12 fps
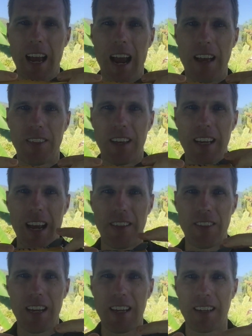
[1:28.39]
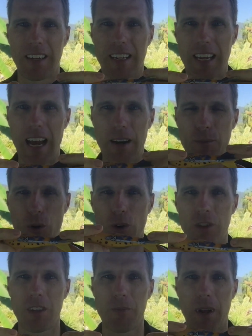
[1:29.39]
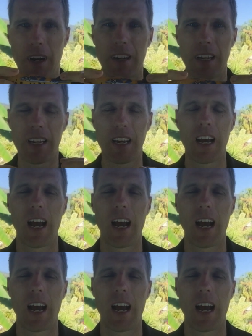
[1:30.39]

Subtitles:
at the end, and again, more stability